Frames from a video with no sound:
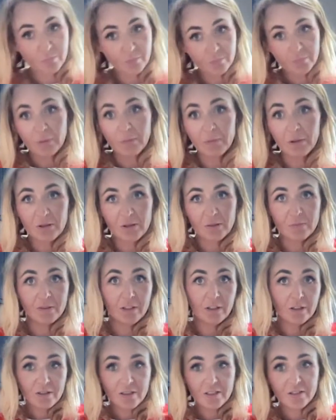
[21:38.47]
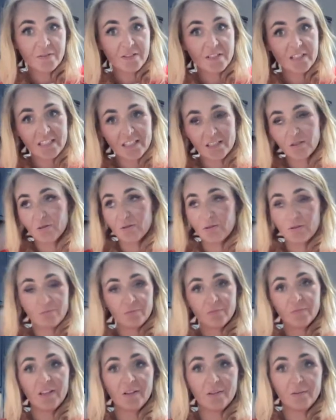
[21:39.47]
promote some of your services and
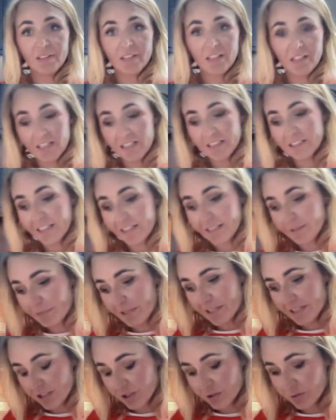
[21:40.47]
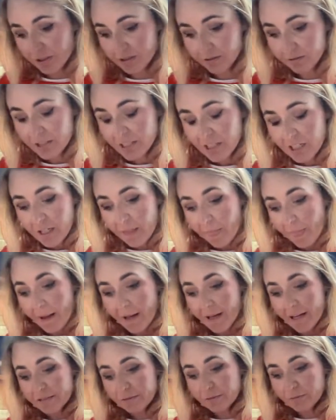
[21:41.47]
within our client base as well.
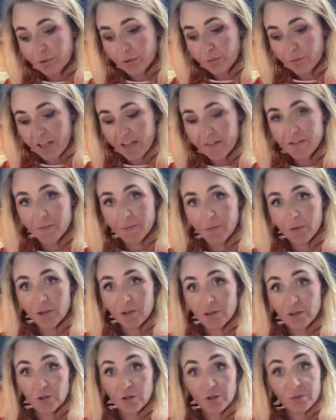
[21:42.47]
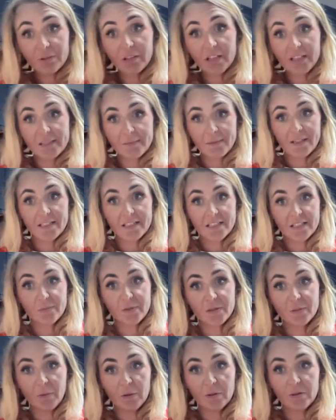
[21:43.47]
But when I've spoken to some clients about incident
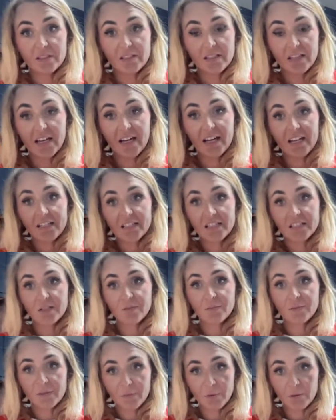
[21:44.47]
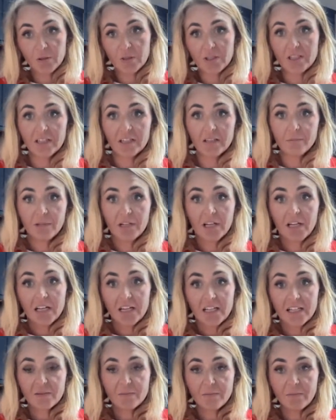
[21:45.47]
response, their incident response team
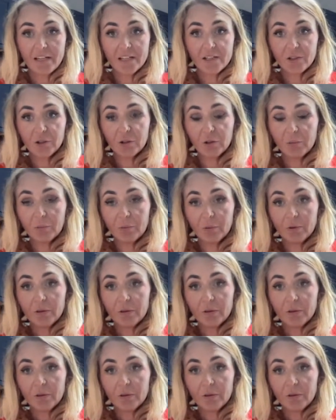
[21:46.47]
is made up